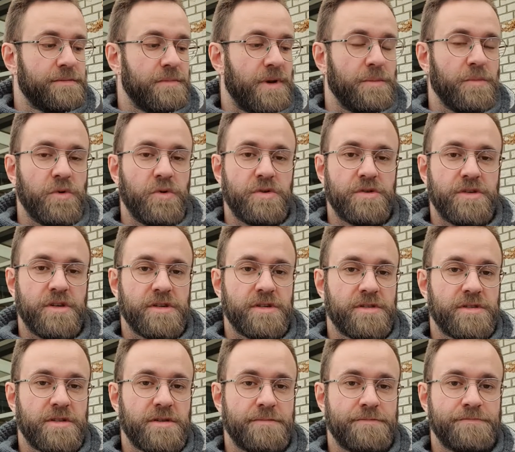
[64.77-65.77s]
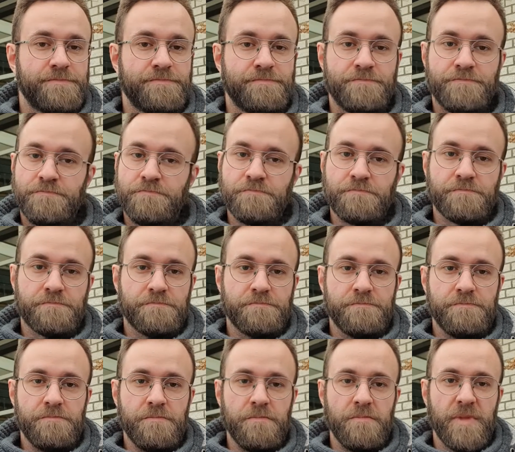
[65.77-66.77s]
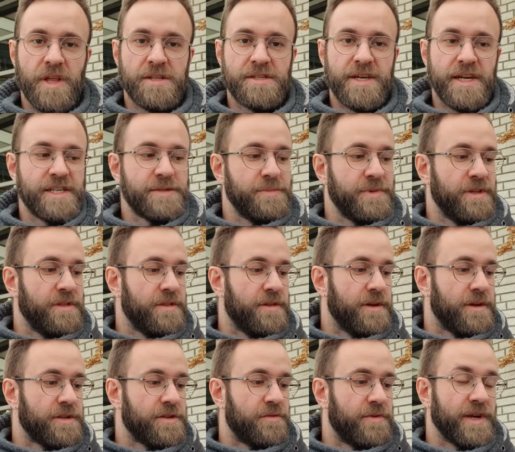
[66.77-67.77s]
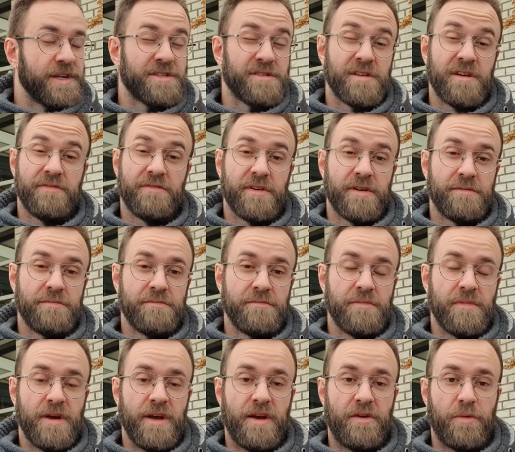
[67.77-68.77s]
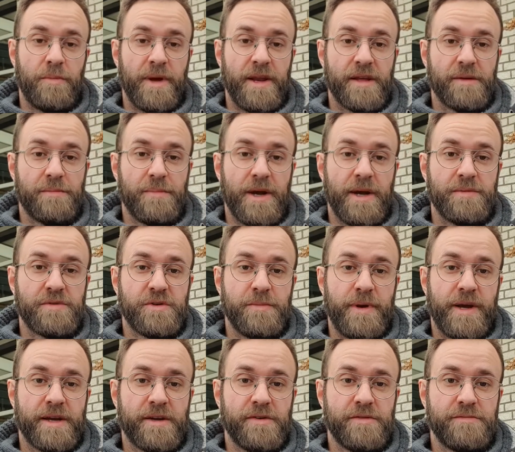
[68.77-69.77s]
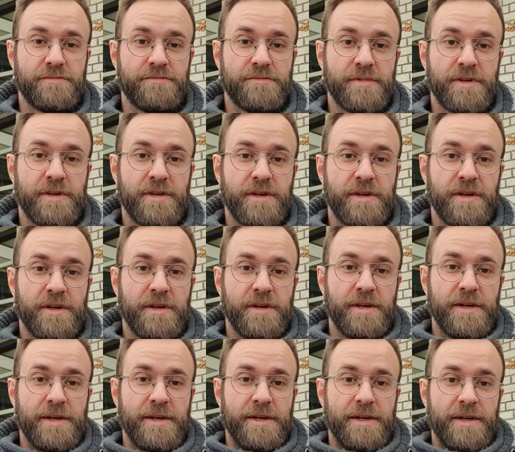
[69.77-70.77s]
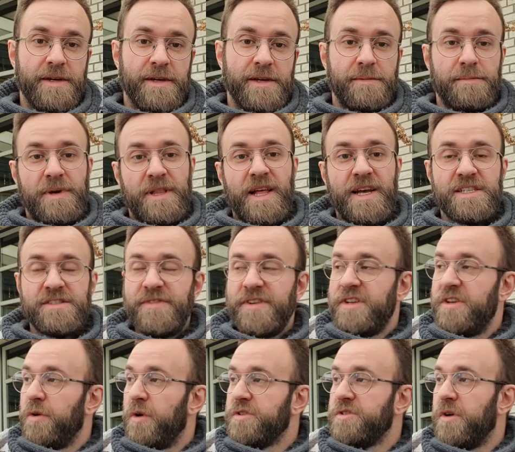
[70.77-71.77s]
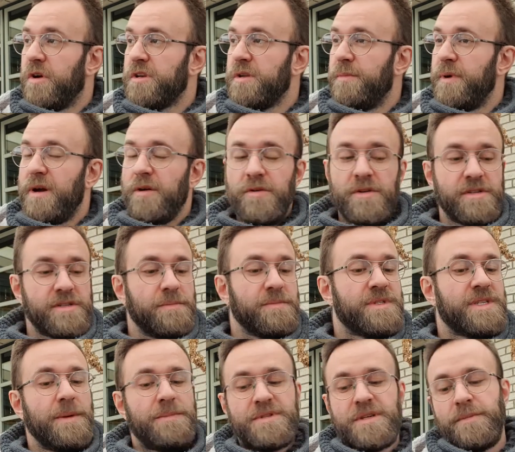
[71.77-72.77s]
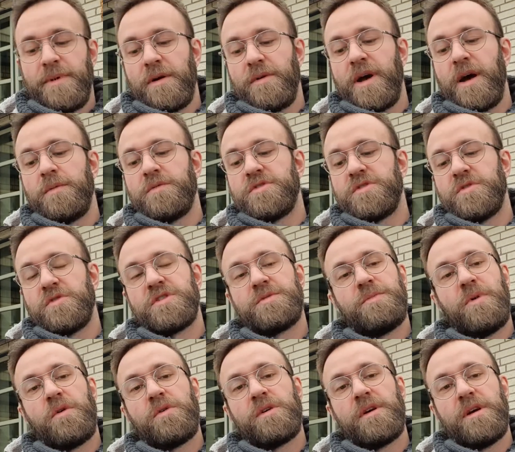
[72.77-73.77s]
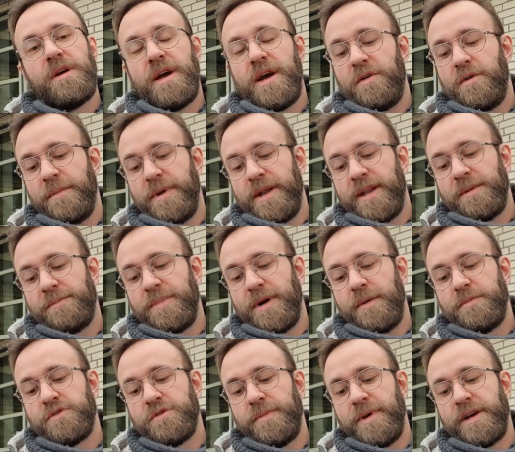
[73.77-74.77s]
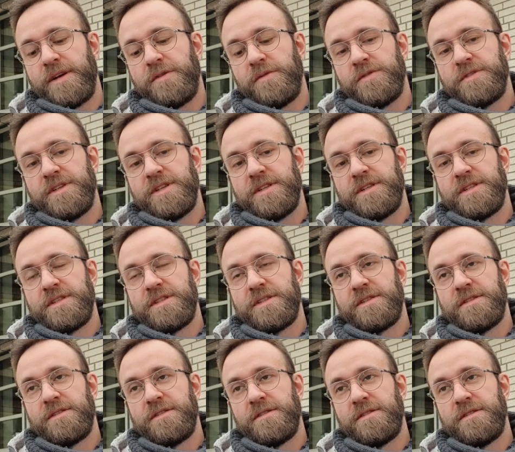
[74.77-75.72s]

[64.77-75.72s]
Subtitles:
my mood just takes me in the direction of a aromatic pipe tobacco. My last video I talked about some tips about how to smoke aromatic pipe tobacco, since